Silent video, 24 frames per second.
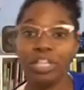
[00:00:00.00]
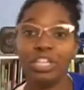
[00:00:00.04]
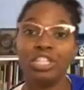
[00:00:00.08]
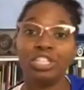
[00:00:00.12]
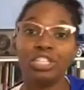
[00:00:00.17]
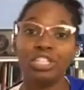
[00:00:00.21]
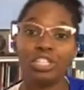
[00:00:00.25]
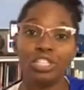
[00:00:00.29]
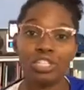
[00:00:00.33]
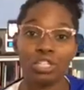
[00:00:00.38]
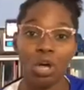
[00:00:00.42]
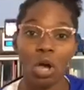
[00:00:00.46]

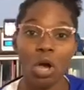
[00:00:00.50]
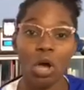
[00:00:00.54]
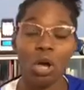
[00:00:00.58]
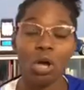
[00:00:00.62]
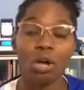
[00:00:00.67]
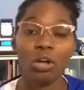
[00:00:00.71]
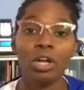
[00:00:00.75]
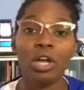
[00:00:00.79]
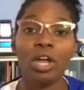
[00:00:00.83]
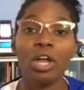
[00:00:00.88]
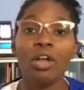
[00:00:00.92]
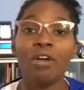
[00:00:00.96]
good
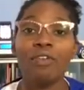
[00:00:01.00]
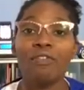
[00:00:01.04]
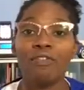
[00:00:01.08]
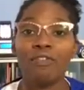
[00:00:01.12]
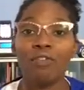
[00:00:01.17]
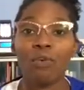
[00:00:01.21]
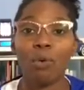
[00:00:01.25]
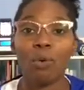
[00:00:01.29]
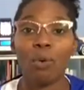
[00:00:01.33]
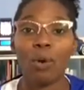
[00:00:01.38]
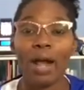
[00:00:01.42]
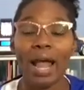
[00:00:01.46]
song
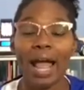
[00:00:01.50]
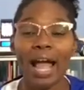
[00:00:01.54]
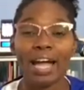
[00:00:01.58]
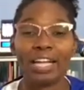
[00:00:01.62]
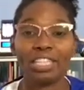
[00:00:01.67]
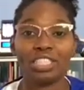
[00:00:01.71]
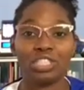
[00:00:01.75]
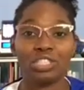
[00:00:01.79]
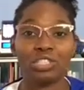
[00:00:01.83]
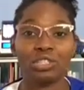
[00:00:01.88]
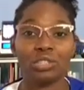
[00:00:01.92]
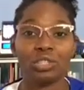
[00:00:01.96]
for
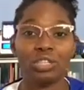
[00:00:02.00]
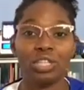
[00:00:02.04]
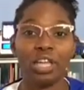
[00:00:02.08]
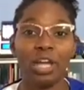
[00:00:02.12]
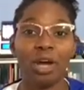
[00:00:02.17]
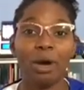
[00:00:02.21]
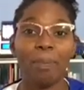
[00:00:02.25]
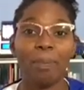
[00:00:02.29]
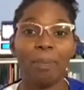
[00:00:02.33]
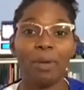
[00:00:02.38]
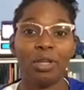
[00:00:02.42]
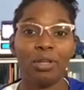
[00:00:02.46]
actually
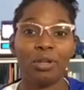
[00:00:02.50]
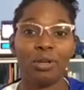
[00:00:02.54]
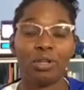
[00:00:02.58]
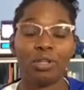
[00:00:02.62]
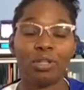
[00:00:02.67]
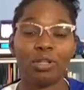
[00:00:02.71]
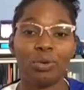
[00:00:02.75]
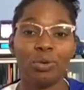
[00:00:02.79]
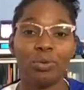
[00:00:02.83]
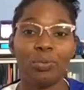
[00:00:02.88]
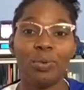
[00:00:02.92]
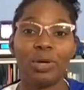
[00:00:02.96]
helping your
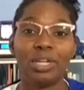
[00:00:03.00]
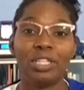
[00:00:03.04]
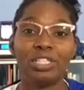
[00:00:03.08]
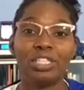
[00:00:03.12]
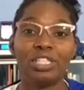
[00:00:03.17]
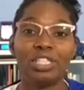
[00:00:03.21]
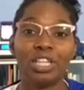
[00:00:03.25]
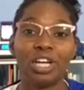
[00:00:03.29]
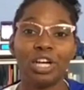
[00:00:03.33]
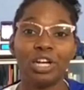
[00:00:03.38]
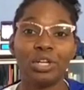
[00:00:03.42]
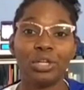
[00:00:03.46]
little ones
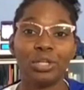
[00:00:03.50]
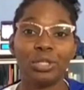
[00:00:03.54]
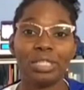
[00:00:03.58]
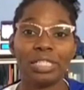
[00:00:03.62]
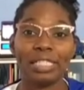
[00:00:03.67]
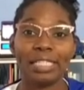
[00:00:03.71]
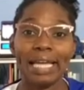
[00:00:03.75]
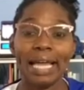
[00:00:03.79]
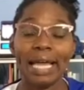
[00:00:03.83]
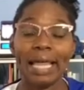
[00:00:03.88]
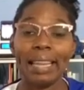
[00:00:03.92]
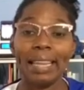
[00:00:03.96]
to
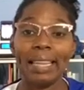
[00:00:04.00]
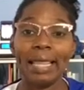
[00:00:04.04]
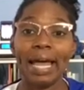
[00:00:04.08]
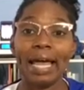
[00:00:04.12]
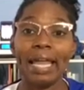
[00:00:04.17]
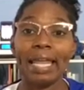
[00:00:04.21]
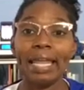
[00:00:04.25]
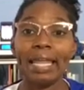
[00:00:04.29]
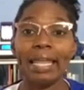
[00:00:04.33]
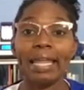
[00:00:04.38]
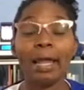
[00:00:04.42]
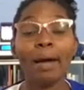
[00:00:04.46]
understand
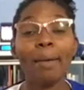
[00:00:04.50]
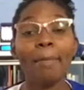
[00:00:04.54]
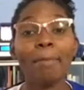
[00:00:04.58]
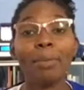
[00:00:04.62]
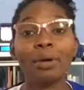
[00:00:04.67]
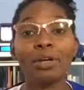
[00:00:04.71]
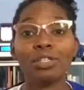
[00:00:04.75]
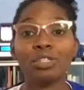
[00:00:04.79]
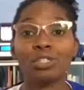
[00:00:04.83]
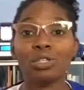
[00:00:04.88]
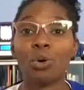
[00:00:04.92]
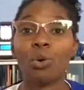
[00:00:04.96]
that
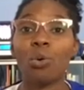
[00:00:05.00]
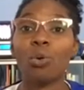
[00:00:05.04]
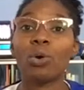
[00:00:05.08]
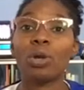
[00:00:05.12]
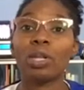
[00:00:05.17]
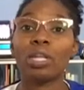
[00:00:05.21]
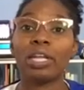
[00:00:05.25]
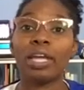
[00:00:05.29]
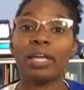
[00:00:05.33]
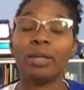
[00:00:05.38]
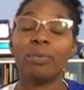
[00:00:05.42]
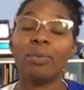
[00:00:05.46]
numbers
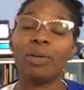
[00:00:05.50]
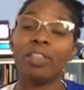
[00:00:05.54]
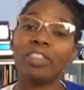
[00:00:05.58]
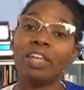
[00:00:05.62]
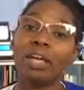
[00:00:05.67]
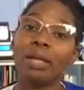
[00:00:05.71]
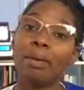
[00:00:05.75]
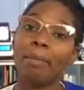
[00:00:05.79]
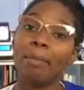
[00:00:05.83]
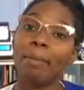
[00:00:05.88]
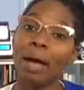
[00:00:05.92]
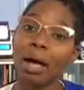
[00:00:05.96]
correlate with
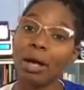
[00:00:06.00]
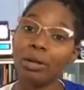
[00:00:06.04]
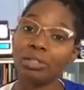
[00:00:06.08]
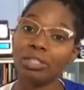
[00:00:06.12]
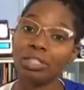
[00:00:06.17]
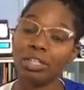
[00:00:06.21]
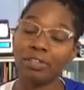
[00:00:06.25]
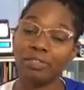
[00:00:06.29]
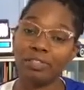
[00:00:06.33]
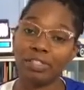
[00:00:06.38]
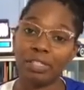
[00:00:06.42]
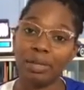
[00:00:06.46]
an amount
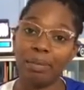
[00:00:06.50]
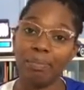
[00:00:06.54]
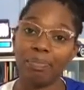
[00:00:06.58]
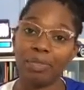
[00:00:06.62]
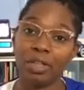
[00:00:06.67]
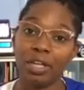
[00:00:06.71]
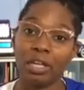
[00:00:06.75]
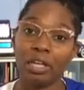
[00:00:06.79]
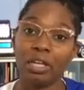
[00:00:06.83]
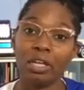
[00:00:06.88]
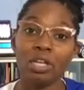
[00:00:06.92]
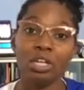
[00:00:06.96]
of
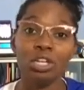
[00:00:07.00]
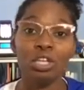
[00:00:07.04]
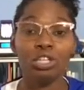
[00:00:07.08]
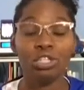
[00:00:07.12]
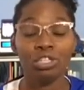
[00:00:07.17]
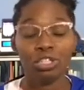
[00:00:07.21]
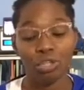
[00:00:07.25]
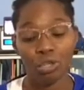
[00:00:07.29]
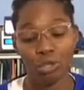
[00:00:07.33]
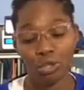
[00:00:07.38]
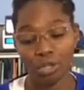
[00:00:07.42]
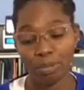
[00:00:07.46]
something.
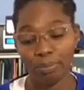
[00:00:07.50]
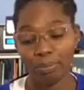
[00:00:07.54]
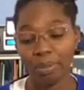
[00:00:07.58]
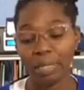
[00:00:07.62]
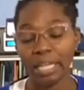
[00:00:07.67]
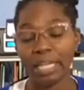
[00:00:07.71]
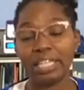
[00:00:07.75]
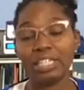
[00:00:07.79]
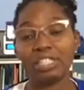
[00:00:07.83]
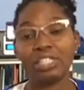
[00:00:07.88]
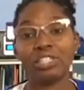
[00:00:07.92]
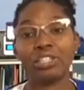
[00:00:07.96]
So you can
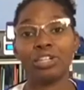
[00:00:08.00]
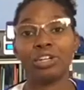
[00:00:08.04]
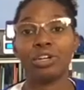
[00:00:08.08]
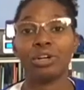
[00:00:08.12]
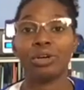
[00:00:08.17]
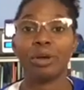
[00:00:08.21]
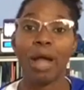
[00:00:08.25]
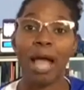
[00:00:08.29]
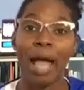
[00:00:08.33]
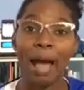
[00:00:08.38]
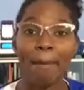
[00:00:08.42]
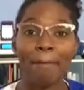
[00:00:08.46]
place
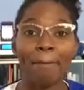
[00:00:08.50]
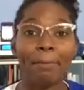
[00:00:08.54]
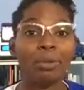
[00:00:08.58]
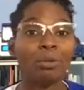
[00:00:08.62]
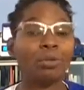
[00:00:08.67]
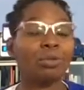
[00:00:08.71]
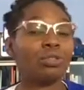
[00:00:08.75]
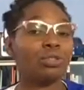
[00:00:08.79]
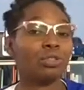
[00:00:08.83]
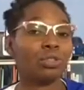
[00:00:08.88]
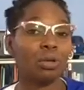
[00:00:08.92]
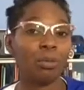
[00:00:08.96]
your
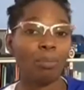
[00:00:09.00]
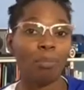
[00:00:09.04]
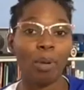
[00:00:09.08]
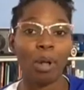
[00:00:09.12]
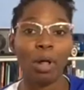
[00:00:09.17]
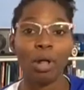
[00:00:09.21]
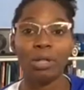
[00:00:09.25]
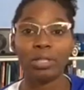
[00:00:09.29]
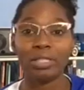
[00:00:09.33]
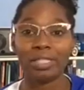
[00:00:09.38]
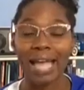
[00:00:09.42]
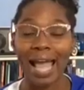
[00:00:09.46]
apples or
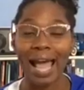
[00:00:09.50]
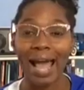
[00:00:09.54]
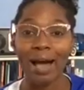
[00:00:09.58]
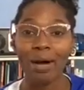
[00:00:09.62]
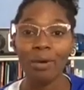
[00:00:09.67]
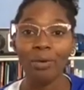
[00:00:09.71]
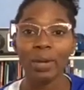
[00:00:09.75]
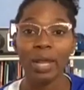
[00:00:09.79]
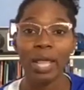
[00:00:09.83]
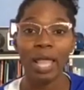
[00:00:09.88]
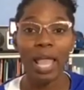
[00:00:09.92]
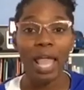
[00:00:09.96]
balls
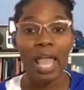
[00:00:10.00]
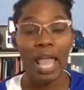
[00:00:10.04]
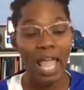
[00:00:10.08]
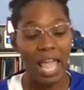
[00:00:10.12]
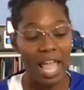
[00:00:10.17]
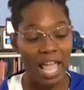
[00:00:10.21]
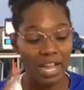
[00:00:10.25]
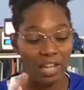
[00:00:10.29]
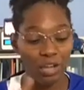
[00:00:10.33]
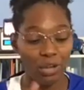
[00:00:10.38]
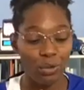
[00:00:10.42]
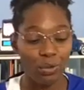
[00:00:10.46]
out
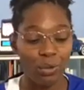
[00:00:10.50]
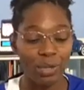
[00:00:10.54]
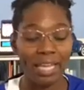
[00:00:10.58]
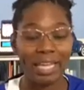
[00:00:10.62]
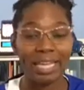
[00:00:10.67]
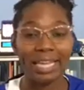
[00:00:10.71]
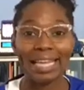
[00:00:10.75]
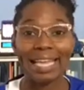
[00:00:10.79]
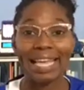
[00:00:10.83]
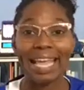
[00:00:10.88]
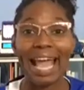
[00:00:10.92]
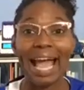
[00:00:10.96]
and you
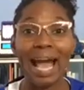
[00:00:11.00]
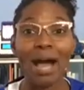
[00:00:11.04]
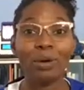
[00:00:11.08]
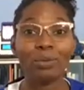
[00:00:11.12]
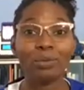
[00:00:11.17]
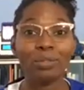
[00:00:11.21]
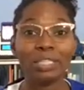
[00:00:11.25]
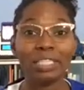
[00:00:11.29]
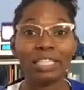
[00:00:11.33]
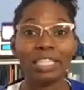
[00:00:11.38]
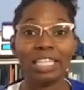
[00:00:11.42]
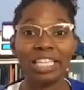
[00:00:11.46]
can
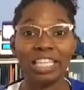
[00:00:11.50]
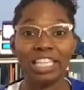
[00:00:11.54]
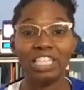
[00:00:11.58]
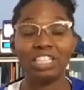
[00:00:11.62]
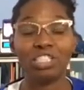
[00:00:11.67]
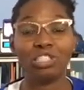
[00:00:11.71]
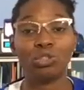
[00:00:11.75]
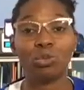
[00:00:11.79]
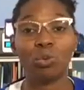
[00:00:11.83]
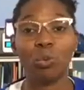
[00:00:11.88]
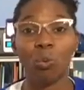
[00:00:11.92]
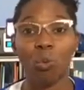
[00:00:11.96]
count
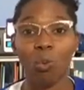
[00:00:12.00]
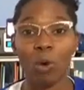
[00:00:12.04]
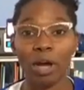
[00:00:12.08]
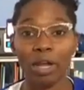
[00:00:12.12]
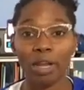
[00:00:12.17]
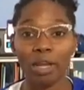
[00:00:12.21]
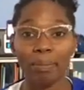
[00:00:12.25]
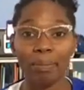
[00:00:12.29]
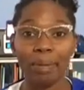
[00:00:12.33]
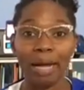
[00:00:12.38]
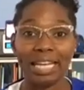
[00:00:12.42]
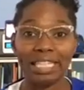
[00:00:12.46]
each
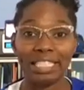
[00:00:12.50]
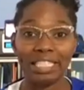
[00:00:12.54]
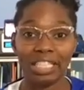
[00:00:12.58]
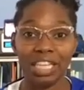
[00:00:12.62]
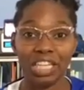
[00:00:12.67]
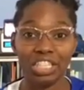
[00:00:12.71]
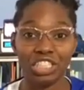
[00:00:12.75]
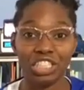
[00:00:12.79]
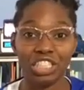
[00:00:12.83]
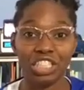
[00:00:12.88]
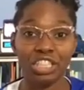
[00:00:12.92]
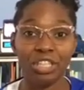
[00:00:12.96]
one by
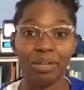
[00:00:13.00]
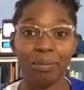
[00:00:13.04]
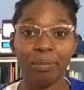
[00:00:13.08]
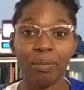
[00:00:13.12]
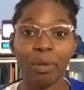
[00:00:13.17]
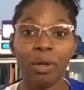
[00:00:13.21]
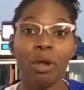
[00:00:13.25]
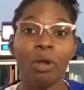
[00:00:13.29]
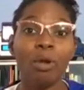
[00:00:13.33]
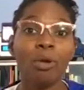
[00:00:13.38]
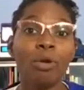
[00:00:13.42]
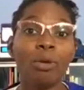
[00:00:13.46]
touching them.
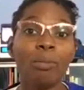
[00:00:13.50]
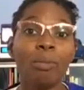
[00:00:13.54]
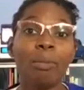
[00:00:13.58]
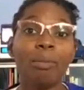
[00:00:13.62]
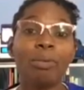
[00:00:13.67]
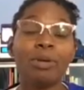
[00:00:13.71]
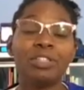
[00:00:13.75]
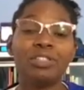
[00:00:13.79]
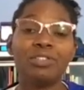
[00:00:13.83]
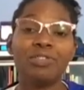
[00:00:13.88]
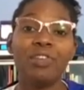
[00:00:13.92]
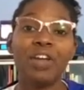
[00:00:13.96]
Remember,
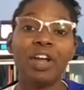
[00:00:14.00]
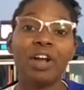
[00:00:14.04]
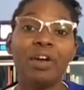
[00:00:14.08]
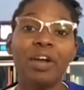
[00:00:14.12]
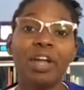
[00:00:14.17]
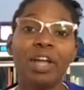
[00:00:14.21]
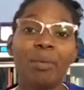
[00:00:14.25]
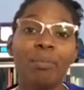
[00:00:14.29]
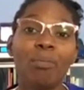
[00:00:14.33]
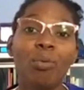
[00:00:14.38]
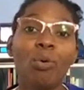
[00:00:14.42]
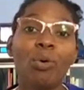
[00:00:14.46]
it's very
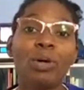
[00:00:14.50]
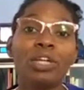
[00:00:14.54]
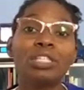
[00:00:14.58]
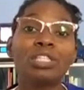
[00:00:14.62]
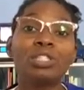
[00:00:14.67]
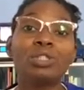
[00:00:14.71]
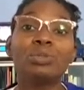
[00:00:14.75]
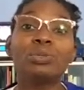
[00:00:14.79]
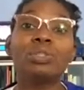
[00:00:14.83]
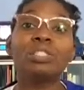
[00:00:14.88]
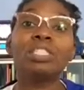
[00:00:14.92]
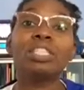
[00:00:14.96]
important
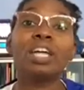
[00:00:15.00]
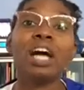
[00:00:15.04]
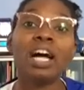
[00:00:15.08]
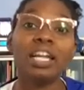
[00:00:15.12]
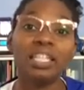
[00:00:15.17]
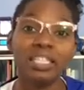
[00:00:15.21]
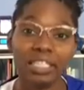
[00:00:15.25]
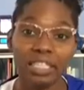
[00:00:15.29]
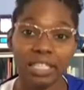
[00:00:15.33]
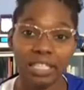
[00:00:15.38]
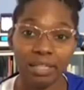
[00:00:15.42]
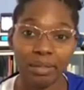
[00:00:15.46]
to
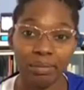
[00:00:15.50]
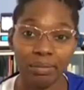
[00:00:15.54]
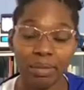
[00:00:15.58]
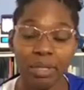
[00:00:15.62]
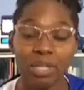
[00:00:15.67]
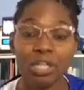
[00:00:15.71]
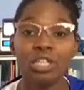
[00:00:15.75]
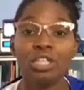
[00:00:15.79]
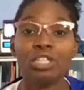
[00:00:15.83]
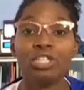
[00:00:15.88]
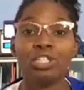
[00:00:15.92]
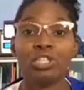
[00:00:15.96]
touch them
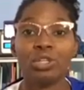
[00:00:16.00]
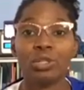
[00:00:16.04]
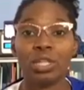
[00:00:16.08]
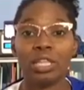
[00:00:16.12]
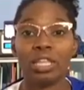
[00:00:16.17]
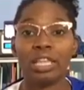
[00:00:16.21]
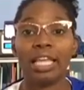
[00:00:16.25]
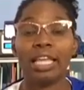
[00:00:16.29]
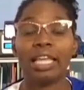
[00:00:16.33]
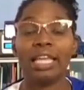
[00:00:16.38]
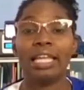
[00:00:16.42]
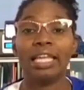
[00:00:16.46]
so that
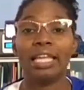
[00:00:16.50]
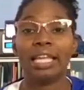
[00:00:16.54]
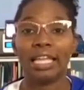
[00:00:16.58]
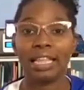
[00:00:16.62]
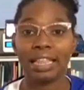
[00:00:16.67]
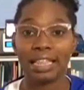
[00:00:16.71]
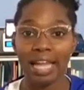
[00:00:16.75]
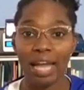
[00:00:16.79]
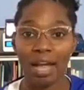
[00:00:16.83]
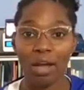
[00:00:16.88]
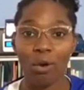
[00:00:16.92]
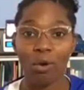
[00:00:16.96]
they can get
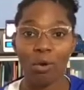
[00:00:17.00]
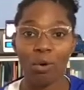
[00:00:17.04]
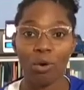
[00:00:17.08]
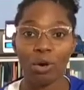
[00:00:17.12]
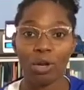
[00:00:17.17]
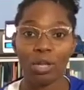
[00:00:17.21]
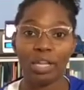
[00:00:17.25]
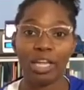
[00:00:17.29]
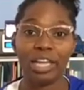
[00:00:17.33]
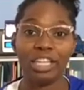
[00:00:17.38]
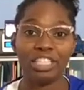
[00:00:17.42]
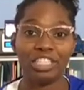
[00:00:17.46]
that
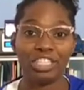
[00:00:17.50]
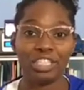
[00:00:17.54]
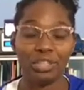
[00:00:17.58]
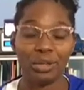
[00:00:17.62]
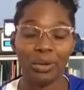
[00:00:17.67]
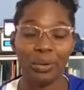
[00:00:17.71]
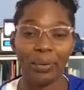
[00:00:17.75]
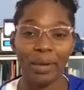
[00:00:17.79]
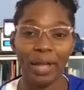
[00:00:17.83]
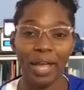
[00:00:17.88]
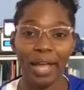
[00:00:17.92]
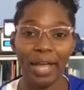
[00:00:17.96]
correlation,
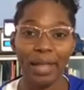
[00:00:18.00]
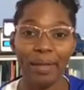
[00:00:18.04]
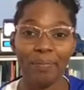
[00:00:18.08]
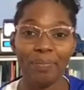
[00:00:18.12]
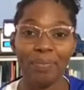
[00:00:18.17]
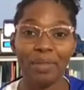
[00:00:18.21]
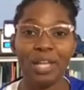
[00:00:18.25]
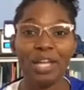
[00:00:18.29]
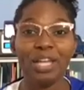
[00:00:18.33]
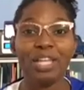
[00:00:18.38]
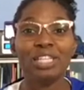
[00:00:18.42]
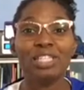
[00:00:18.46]
okay?
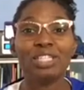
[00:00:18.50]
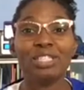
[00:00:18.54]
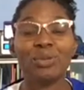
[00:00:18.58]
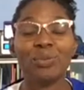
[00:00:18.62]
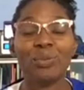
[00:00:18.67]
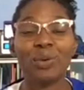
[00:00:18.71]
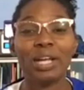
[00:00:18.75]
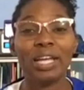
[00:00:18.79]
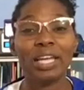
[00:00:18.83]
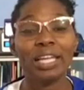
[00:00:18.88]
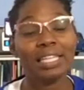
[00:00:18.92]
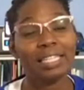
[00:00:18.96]
So
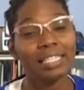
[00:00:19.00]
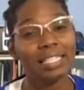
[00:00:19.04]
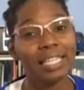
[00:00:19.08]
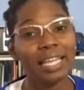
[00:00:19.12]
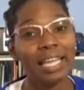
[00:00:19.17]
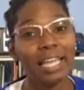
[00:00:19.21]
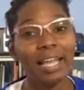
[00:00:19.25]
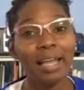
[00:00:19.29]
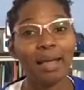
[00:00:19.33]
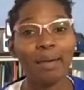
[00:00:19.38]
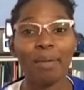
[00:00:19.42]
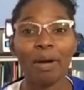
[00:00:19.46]
we're gonna
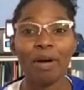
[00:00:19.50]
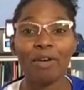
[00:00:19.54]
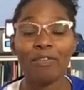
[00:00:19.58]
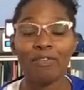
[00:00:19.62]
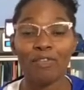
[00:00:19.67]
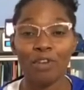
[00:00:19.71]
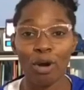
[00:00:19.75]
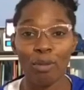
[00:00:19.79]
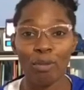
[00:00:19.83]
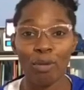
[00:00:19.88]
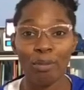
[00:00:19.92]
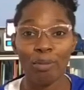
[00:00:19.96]
sing about
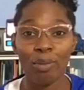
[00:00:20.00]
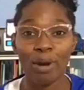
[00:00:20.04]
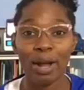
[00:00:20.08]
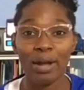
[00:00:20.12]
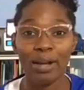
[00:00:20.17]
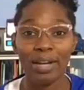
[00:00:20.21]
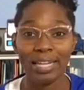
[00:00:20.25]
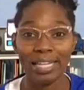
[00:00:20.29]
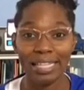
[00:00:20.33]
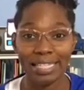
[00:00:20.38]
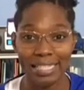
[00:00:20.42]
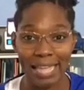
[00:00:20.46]
Farmer Brown
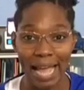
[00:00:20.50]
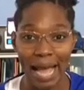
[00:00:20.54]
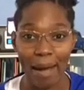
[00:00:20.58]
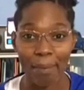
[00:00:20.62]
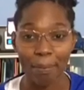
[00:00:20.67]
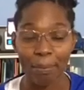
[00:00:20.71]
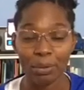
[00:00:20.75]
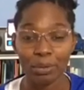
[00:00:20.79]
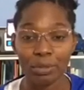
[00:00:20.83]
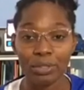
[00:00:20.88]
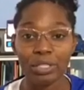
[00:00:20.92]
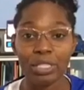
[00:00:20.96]
and his
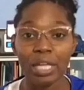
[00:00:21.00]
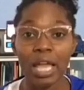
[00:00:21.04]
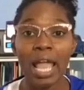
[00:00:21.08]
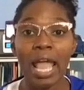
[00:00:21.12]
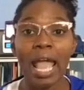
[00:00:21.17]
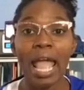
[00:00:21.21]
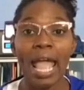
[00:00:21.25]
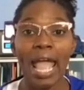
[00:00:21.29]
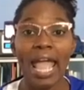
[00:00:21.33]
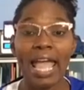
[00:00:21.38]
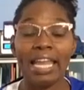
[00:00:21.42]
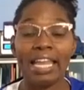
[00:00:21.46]
apples,
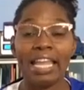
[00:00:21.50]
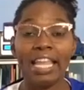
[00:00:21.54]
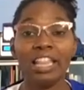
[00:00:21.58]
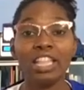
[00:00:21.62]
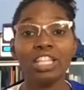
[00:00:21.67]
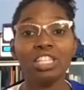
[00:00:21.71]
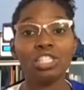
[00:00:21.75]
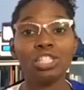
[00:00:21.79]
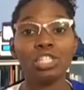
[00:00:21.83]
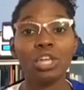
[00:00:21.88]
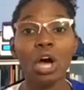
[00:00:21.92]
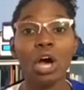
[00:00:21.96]
and in the
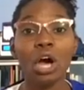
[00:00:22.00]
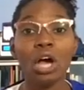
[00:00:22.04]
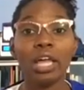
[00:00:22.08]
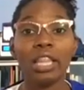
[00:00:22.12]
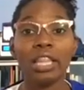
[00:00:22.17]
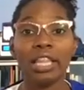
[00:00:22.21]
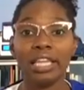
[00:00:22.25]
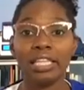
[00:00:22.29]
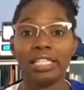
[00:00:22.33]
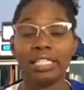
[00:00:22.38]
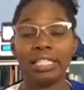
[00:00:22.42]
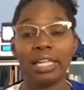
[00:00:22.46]
song
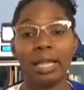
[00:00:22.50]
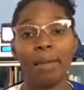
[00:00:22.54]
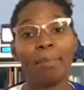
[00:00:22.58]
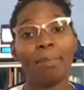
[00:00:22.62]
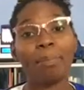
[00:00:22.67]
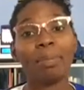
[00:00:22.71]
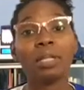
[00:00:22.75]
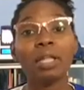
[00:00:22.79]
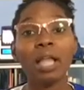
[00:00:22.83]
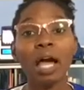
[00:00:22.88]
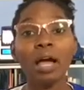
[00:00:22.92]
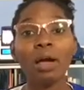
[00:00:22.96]
they say,
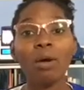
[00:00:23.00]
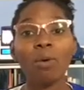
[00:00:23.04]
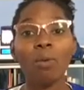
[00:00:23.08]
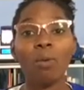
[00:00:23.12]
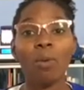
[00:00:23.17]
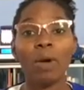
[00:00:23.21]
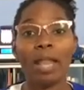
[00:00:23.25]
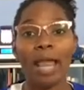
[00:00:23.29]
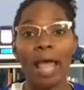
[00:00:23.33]
pluck one